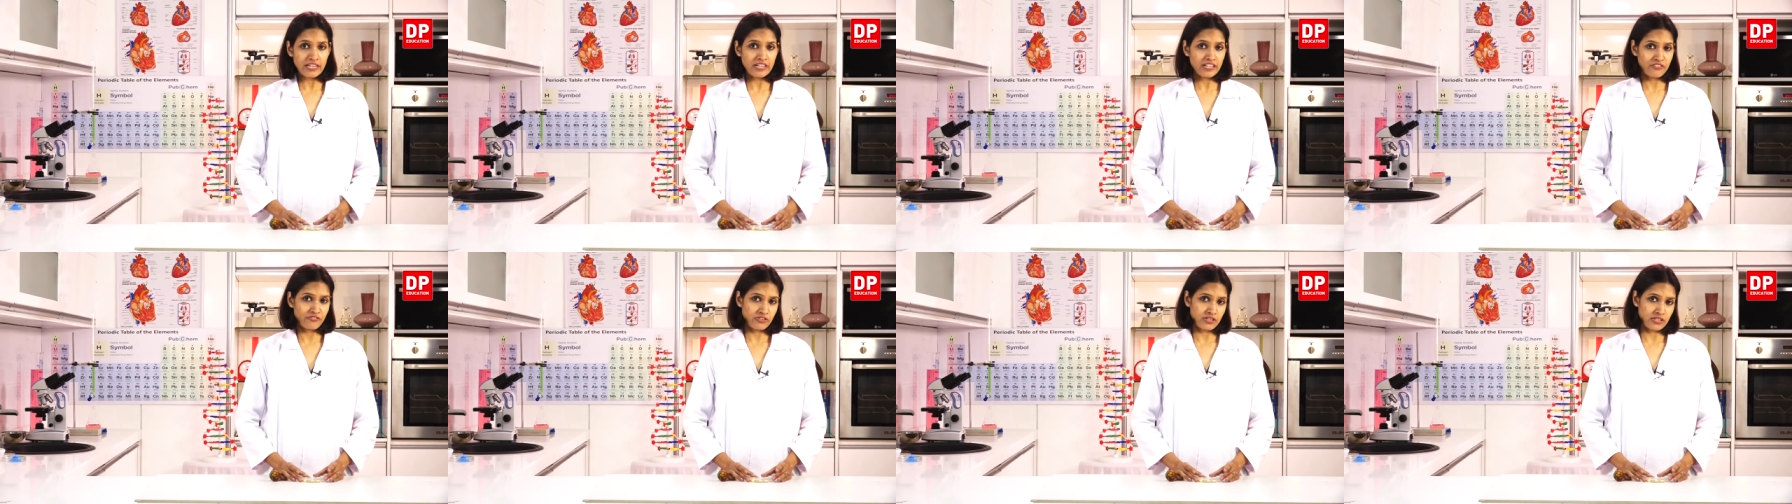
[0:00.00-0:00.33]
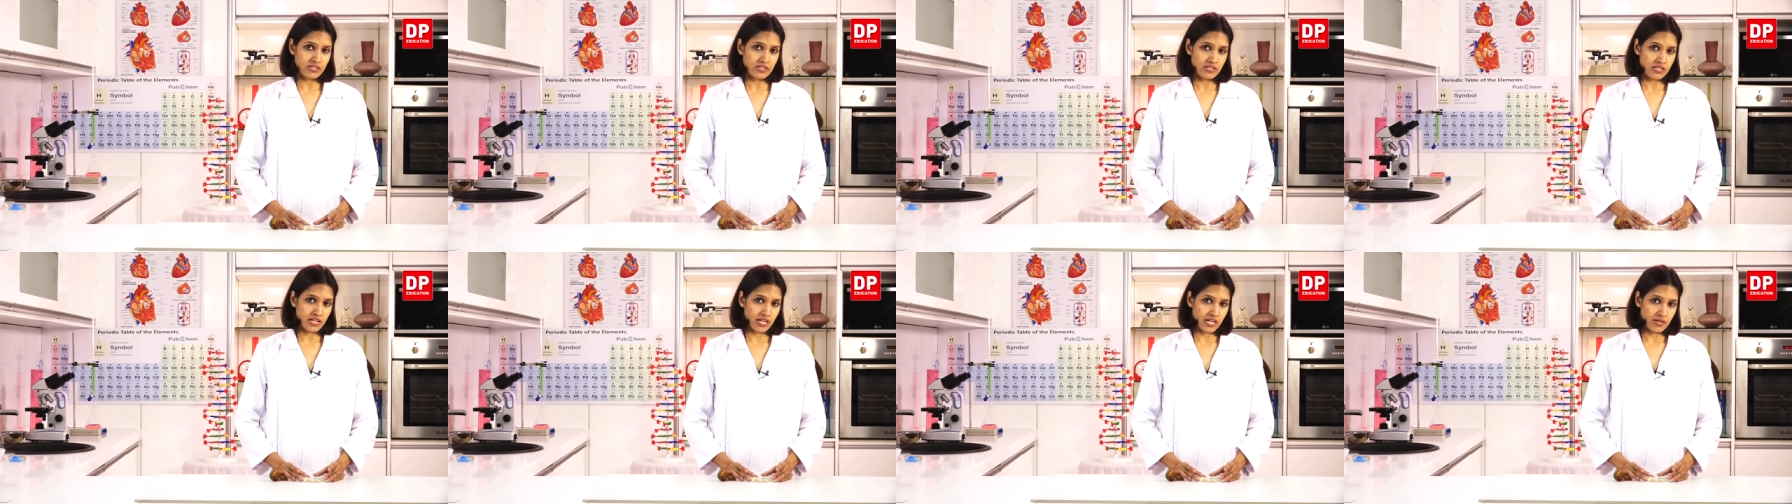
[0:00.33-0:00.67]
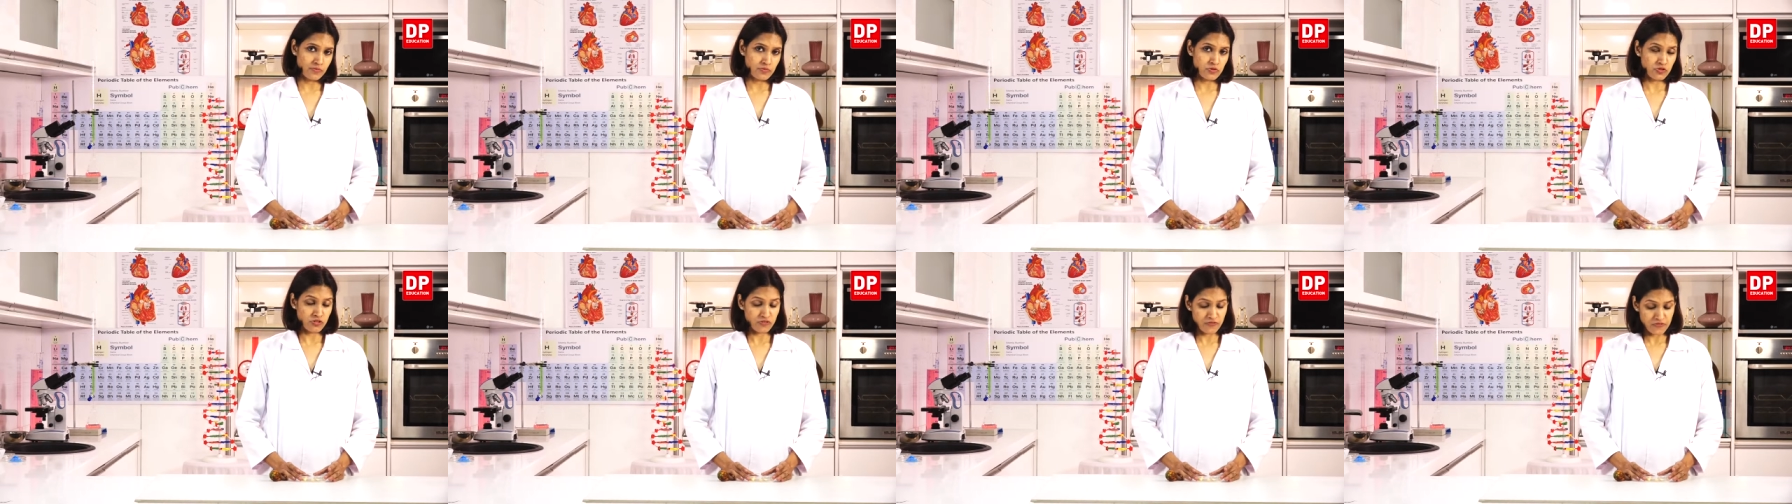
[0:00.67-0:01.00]
different
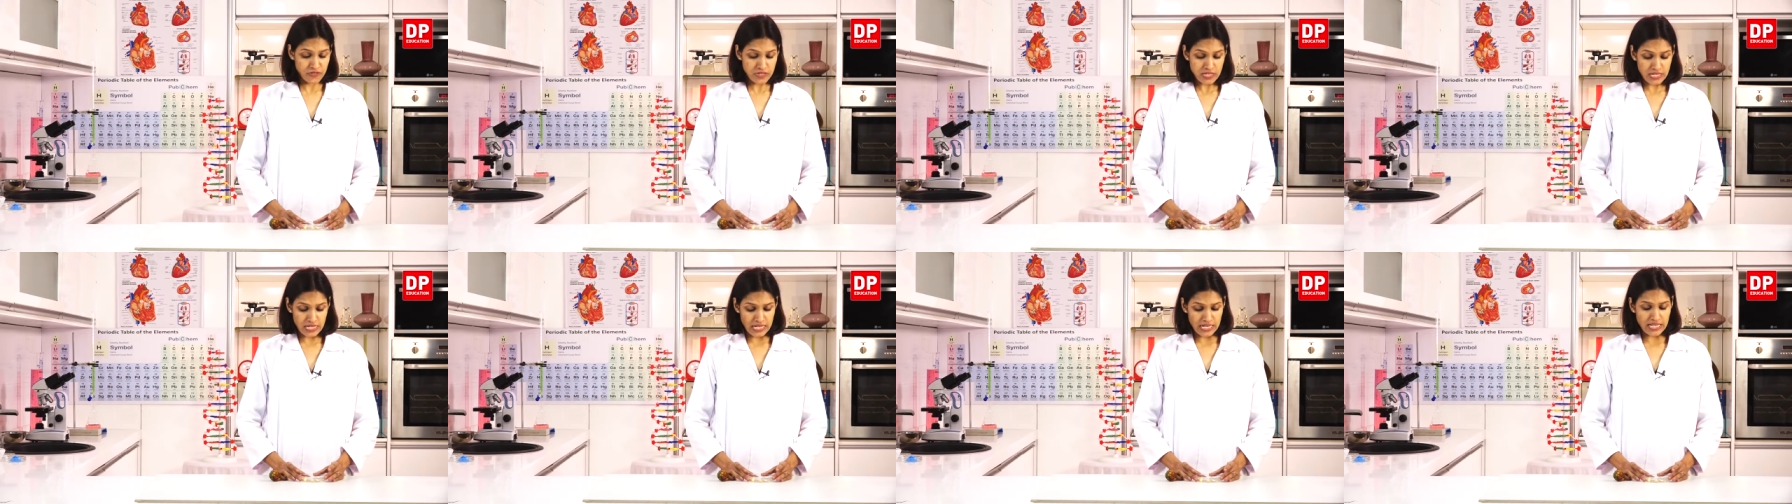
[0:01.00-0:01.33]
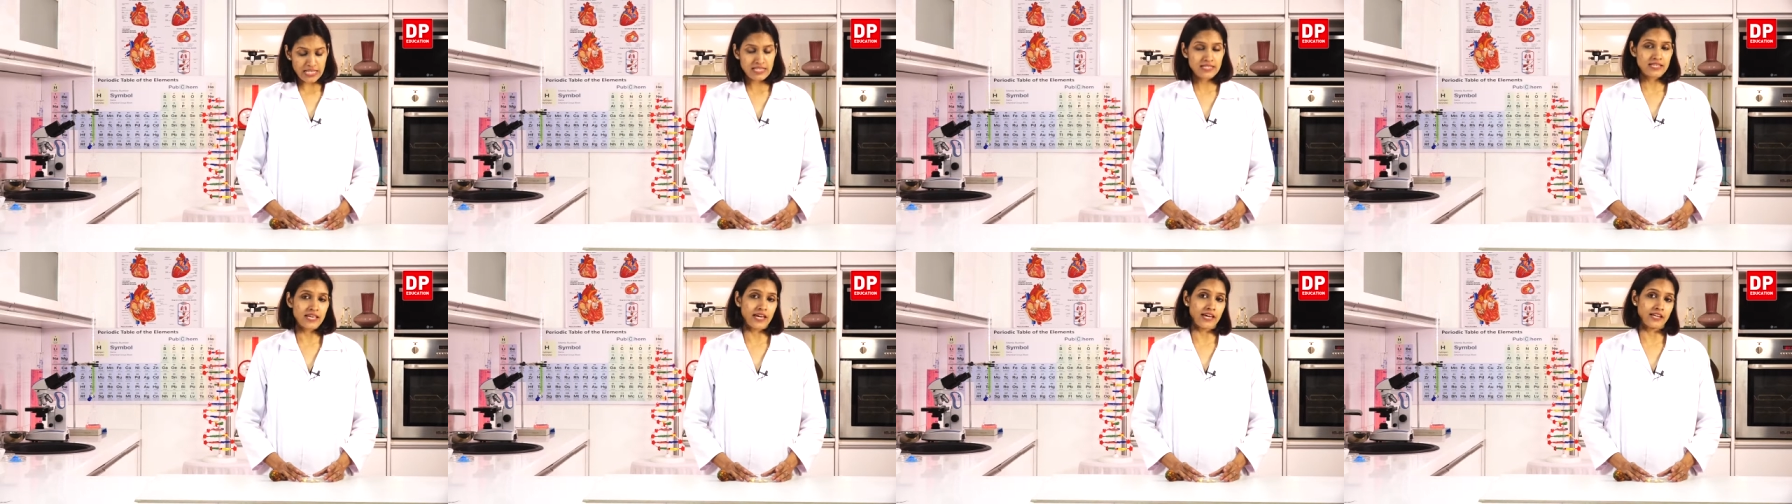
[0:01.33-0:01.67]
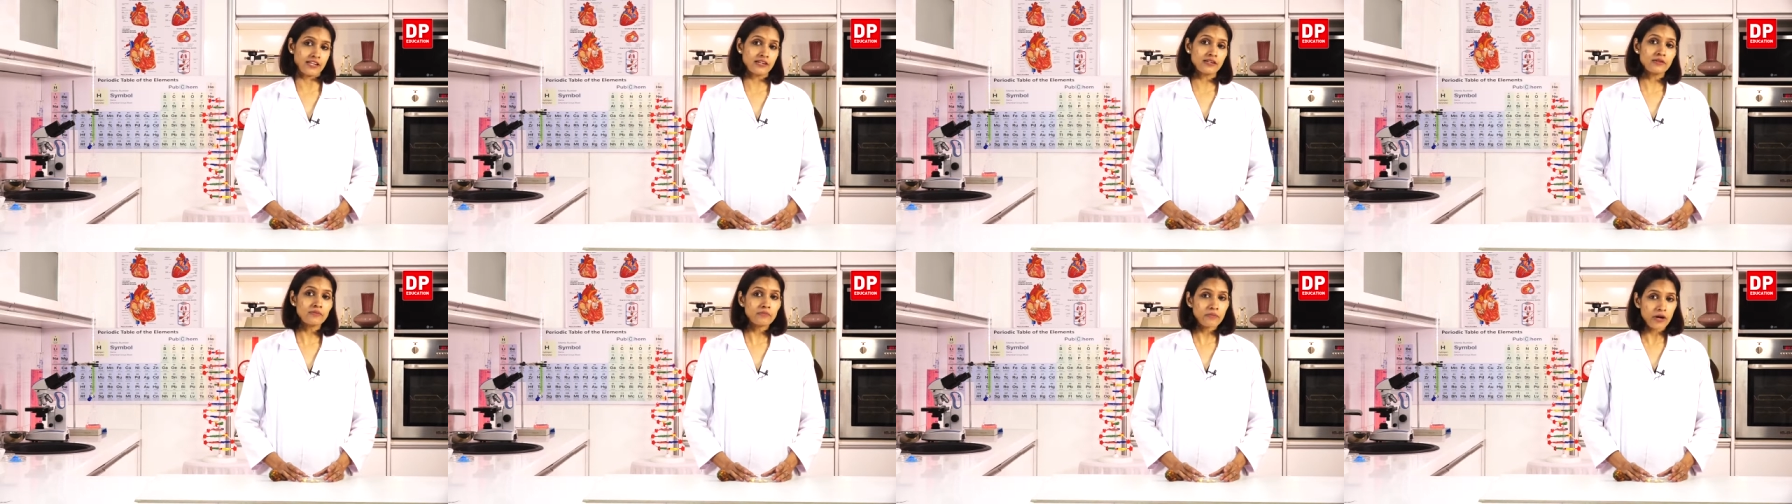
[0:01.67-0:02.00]
types of seeds and